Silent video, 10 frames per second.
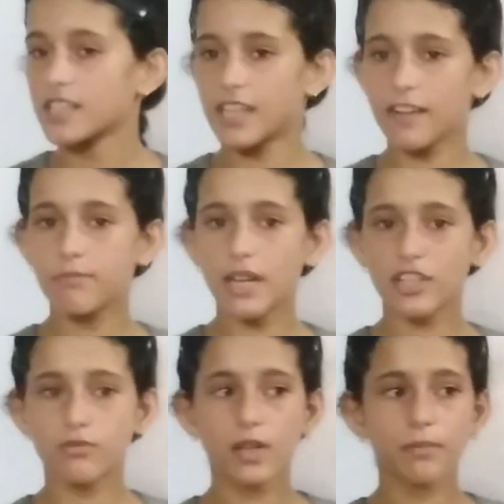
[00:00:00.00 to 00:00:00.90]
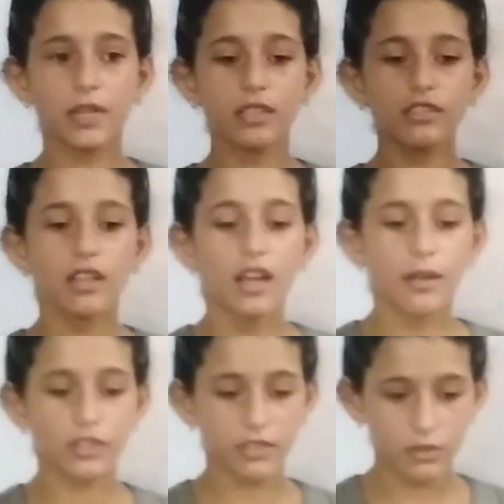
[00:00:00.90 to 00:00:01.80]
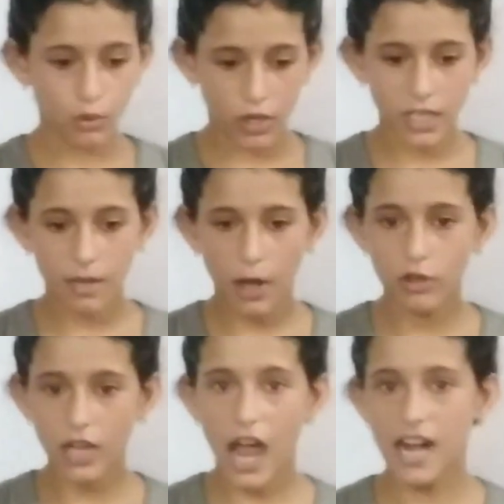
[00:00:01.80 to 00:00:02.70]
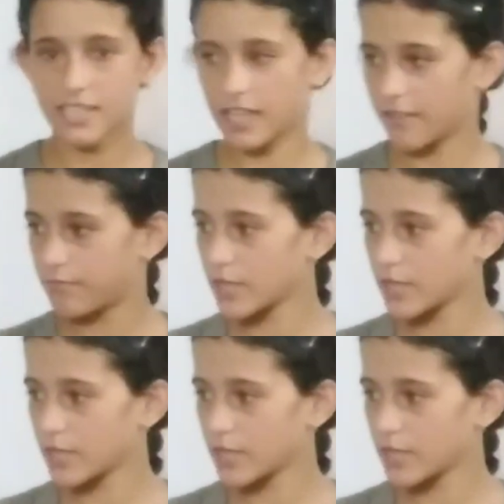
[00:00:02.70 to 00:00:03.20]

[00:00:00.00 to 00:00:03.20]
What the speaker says: Self-management means knowing about ourselves.